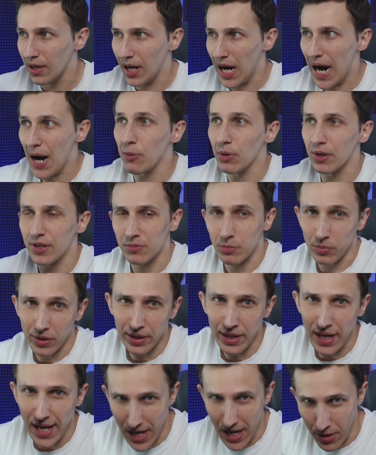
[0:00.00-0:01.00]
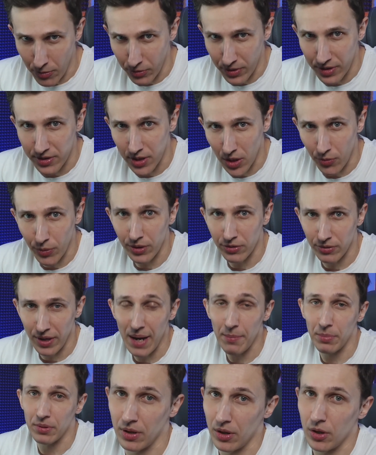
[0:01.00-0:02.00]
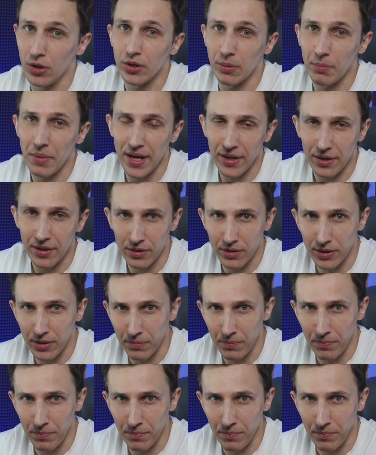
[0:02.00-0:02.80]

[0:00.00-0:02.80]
I will explain how it's going to happen automatically.